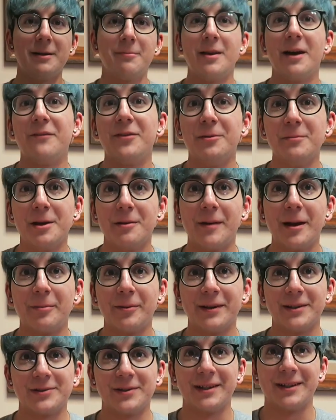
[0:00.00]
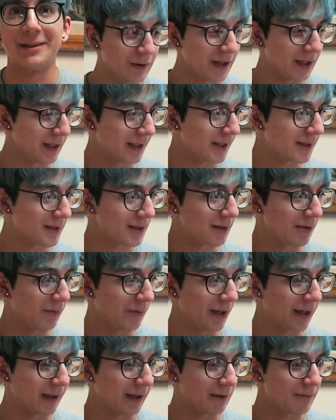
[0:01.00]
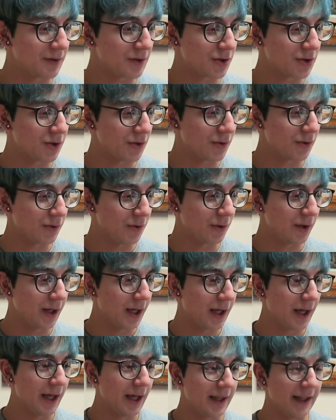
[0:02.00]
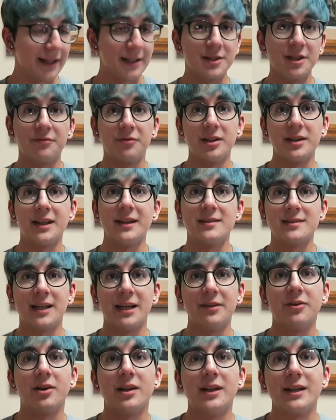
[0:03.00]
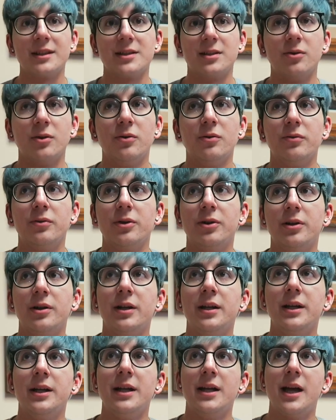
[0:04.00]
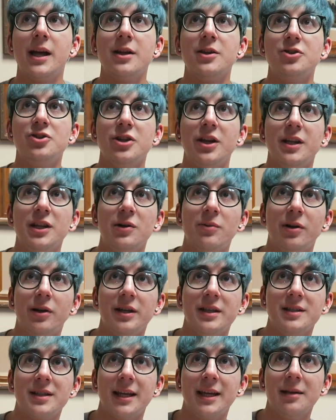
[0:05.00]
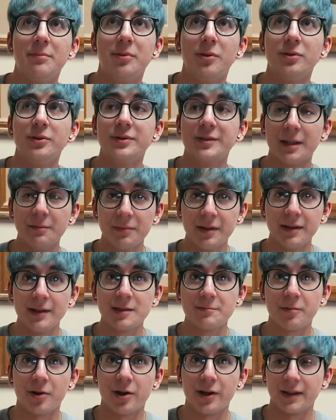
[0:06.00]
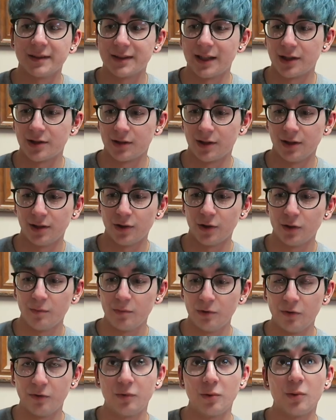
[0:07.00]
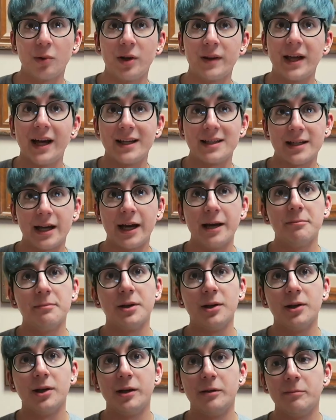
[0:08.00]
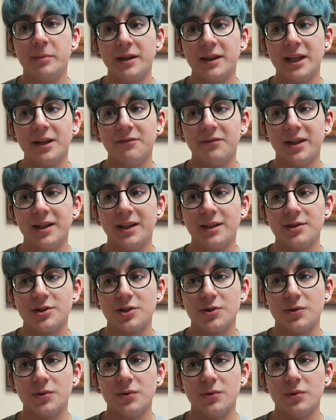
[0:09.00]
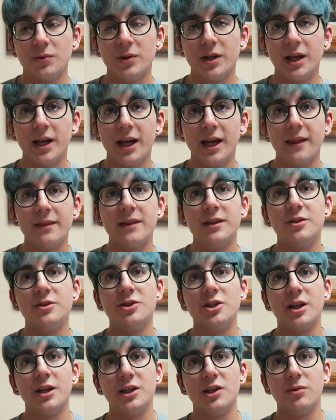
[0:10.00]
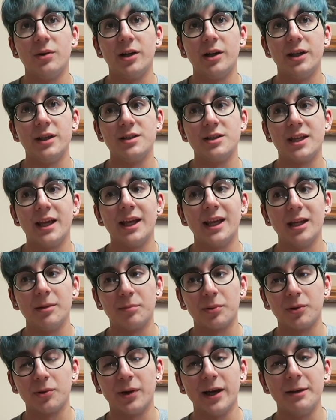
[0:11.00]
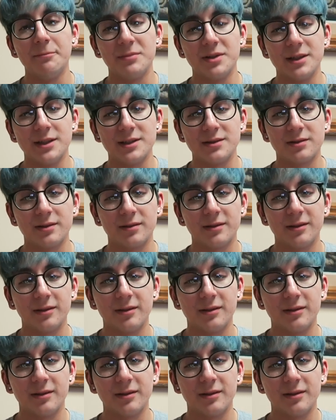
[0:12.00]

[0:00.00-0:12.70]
I'm not filming in my place right now. Things when it comes to like different things that I've collected over January to April. Some of these products actually go before that time period, but they fit into the January to April empties.